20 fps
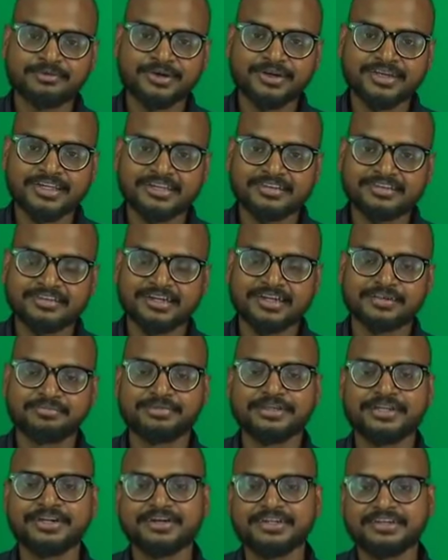bonding and
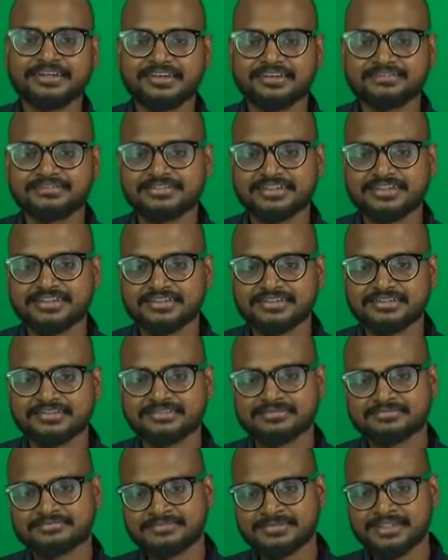periodic classifications
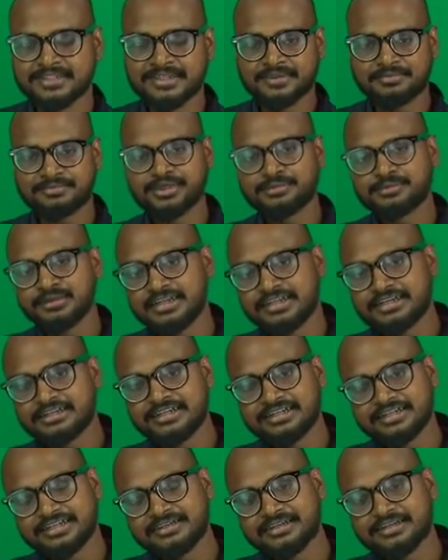people
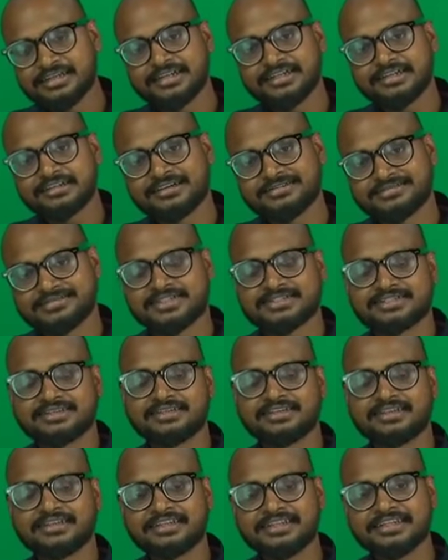neglect periodic classification
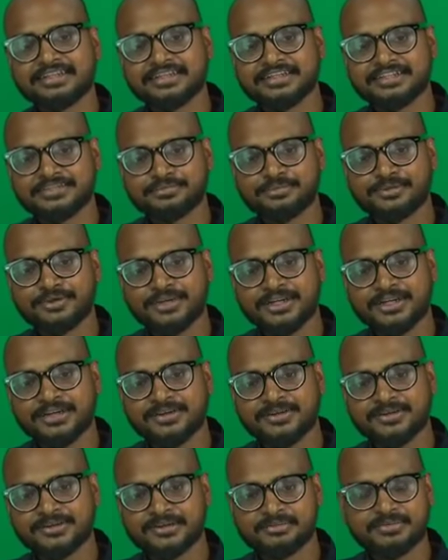and they think it's boring
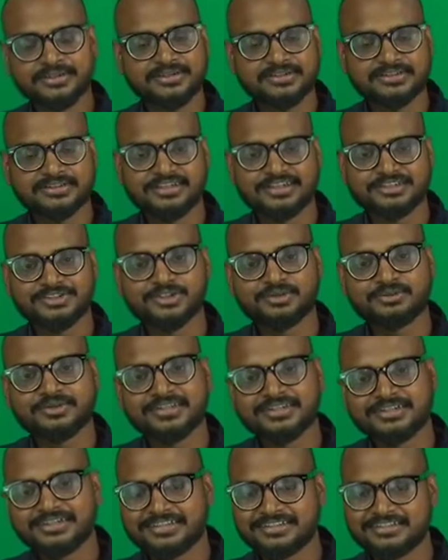and all because there are so many
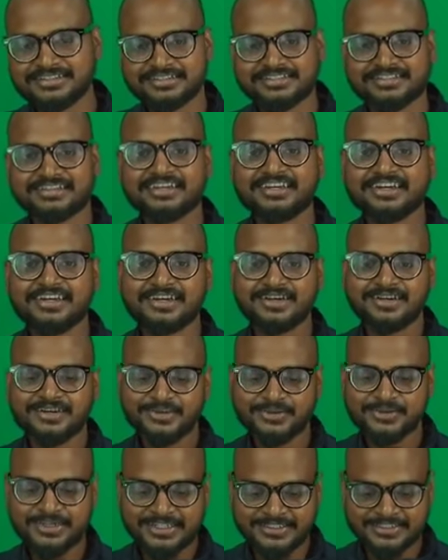trends
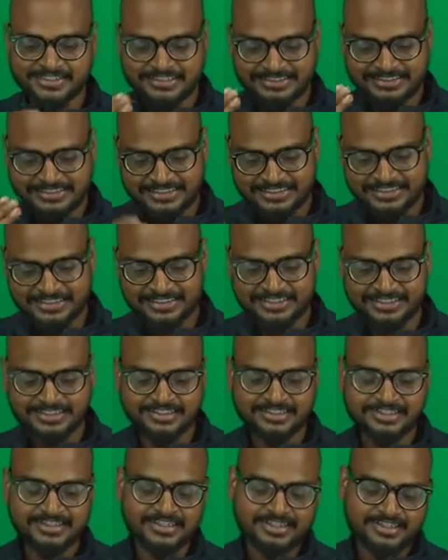to actually see in
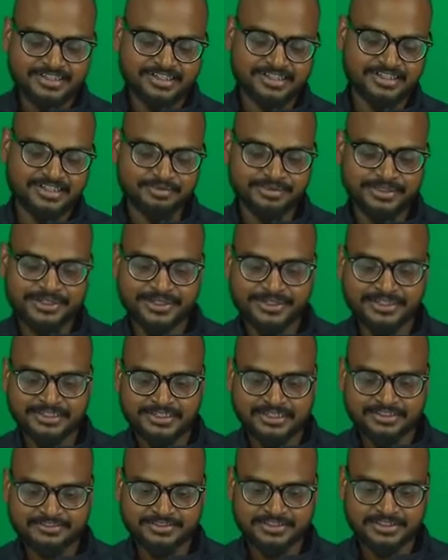uh, periodic
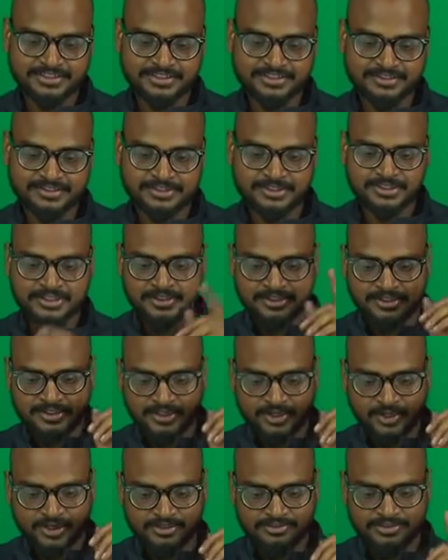classifications
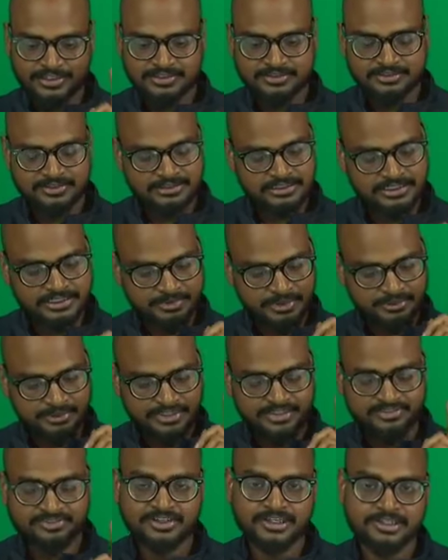always it may be
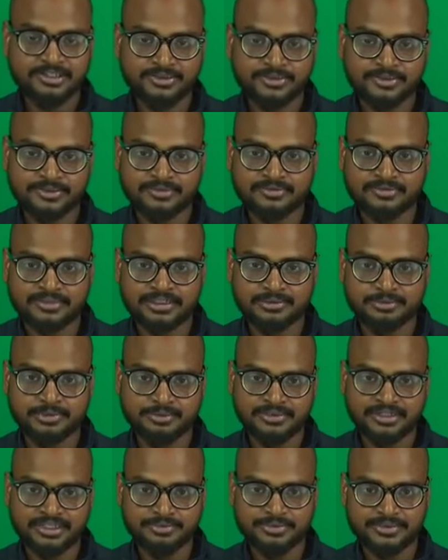difficult to
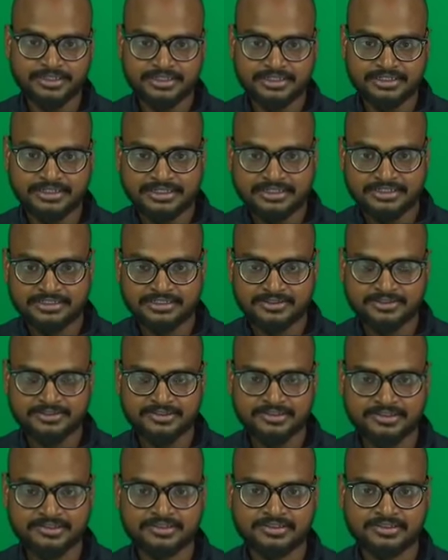remember the peri- trends Under,